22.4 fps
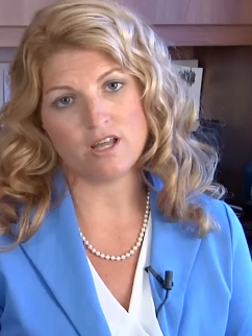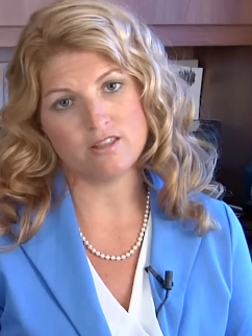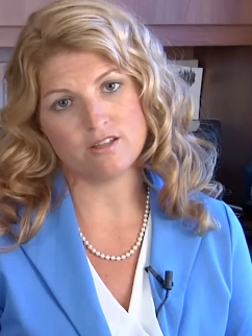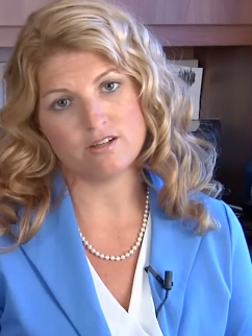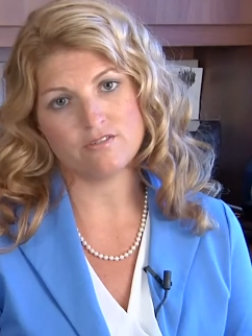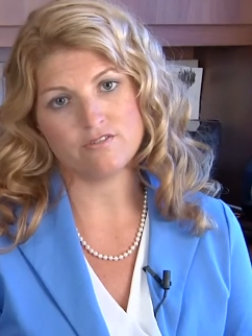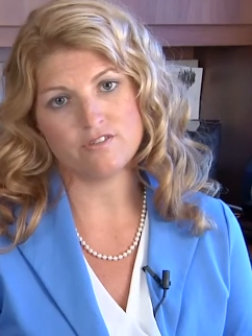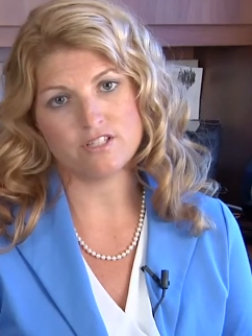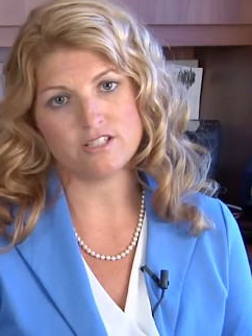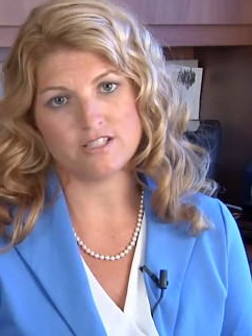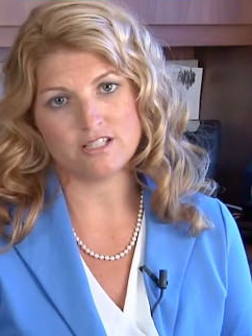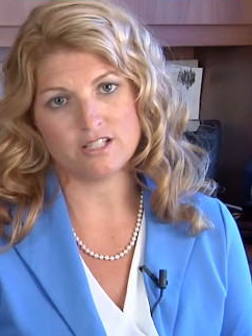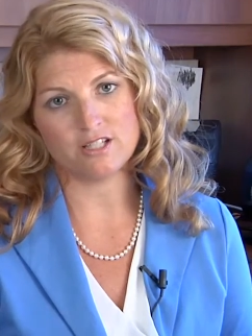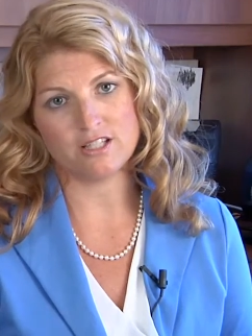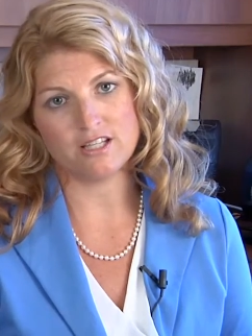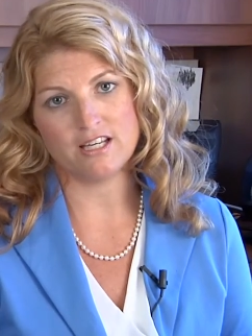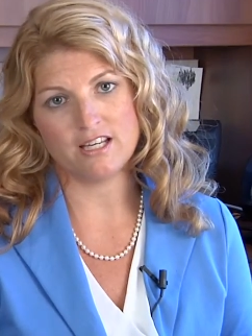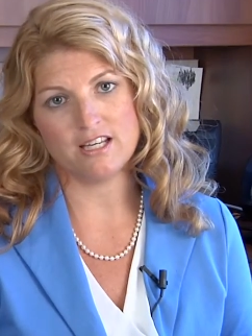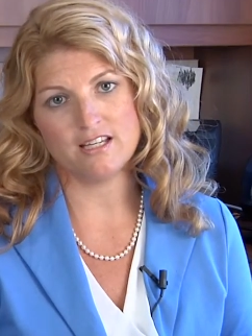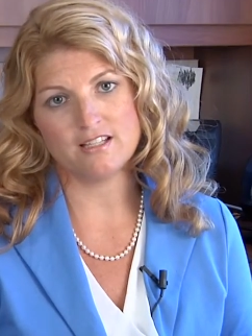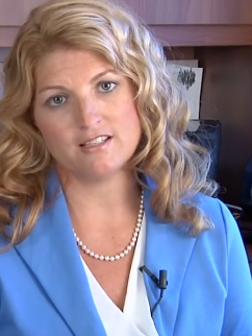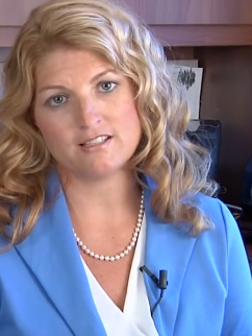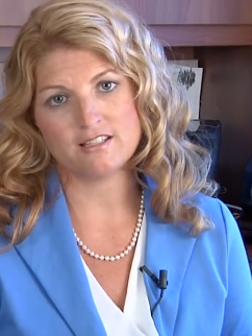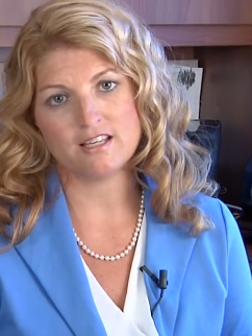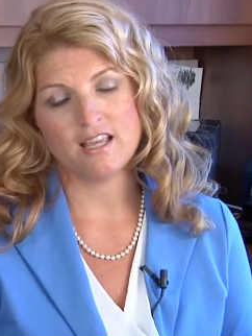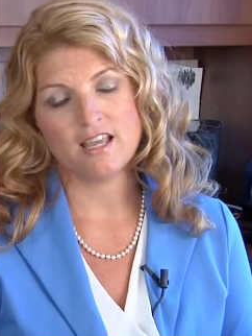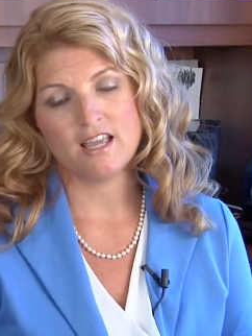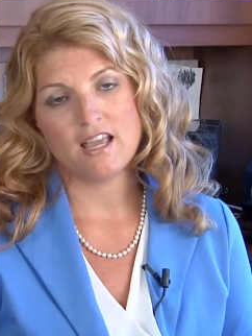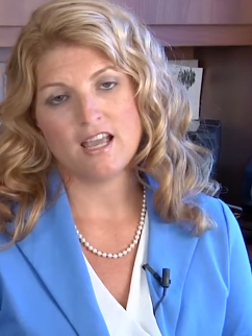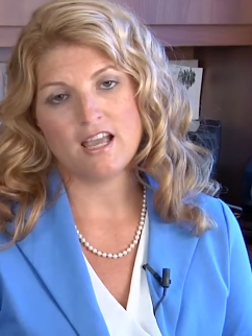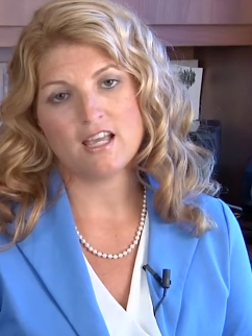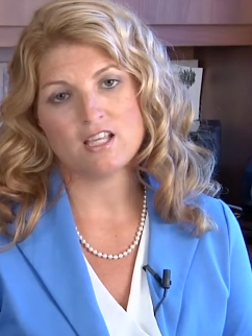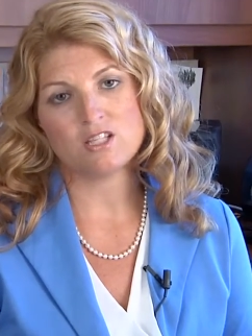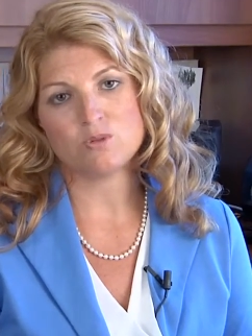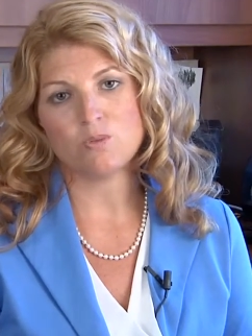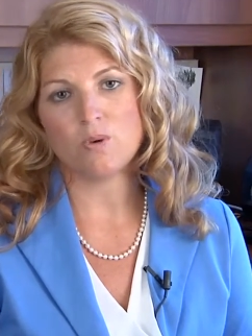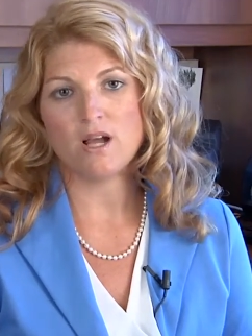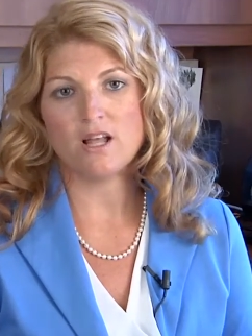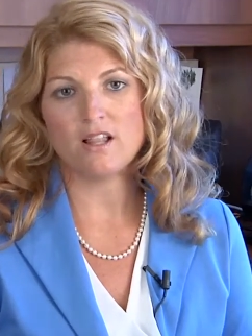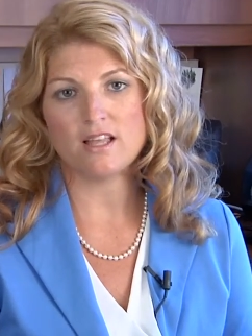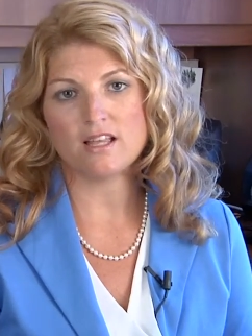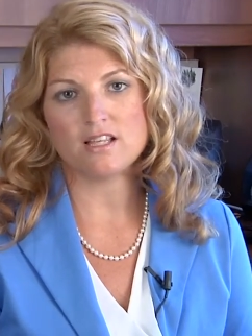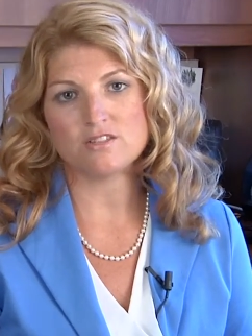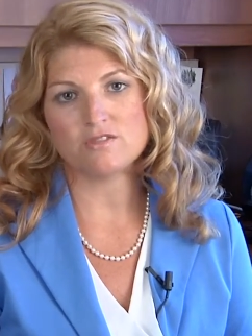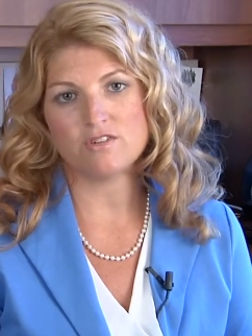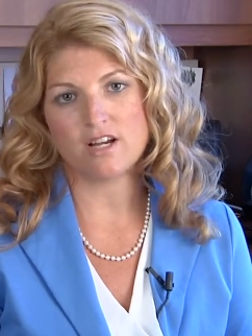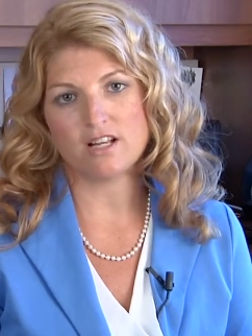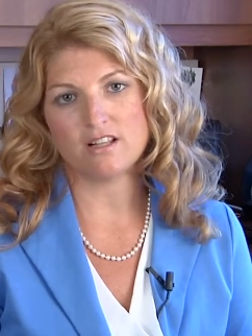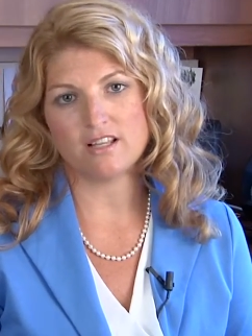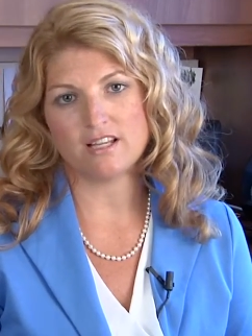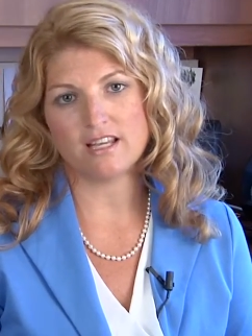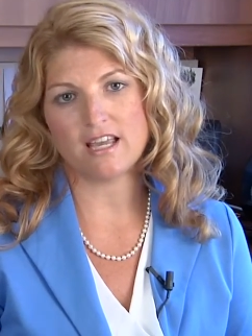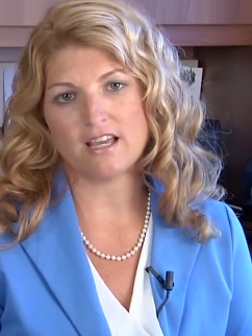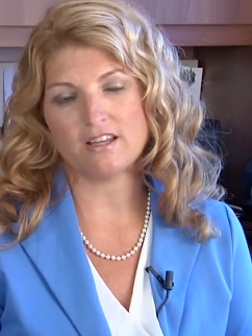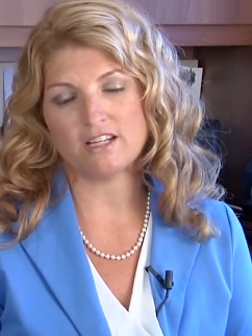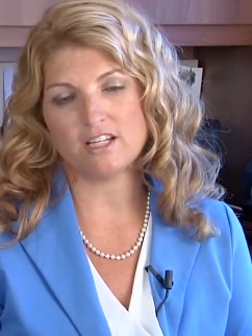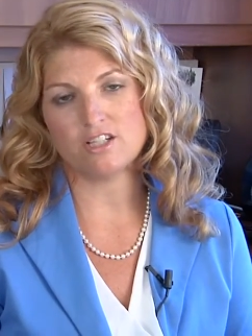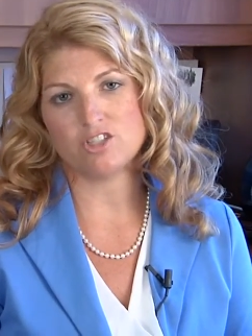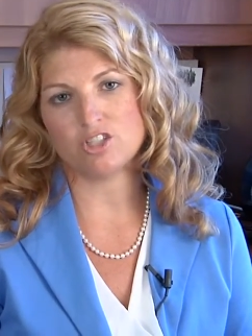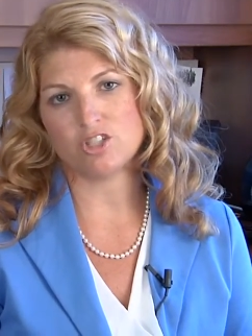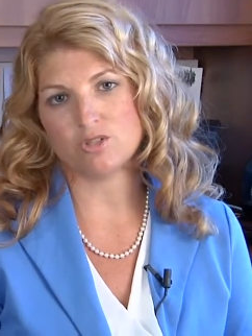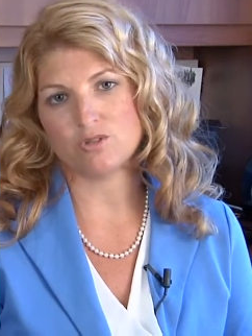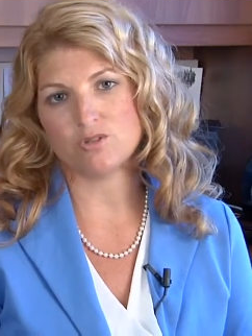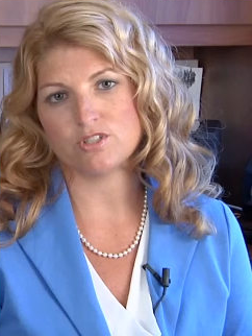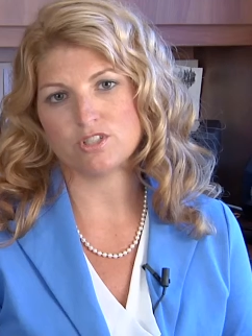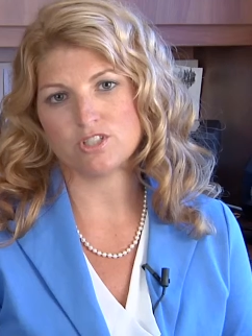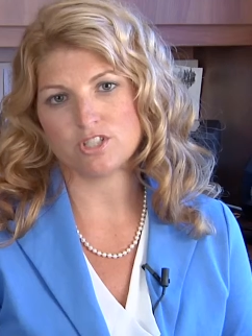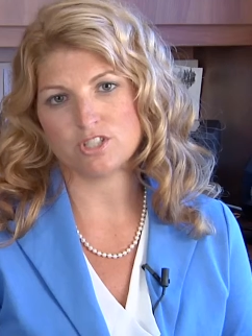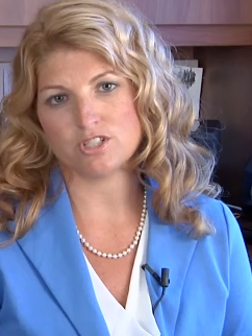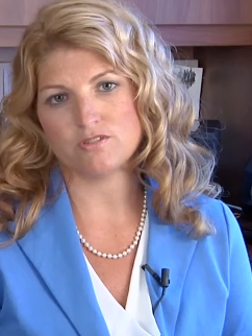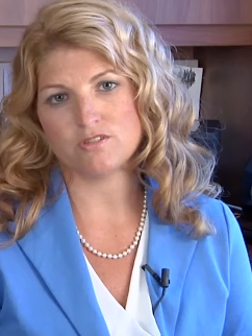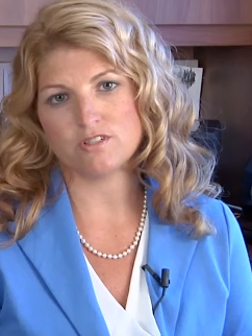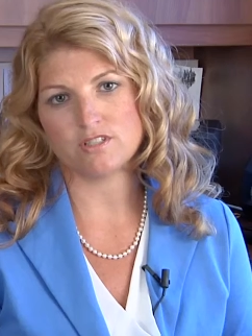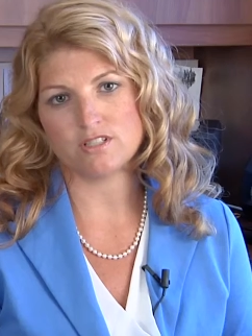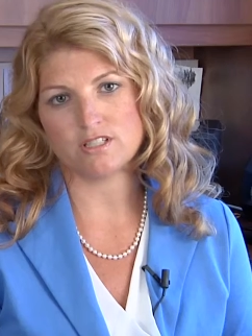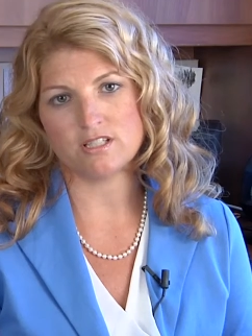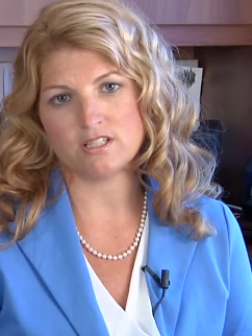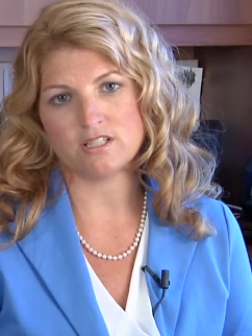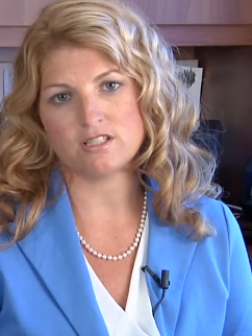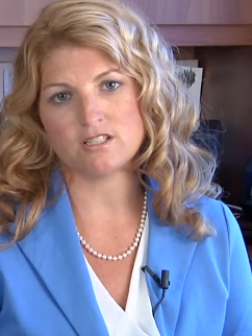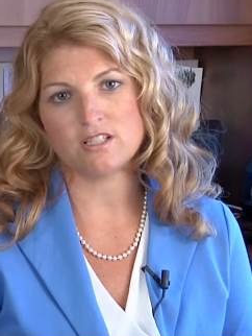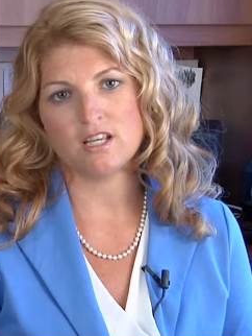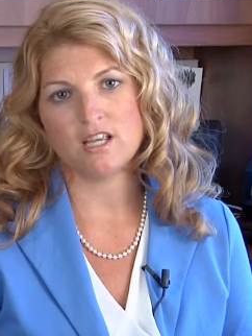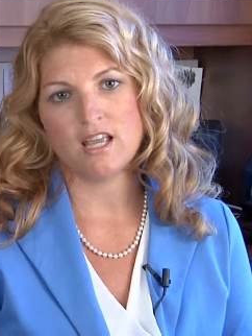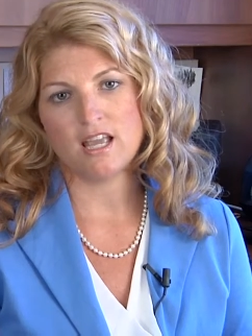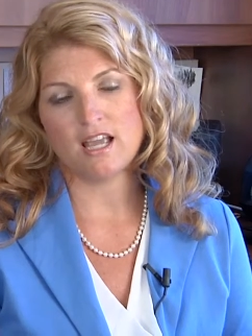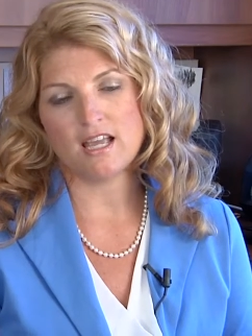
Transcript: other facilities, as well as Franklin County Children's Services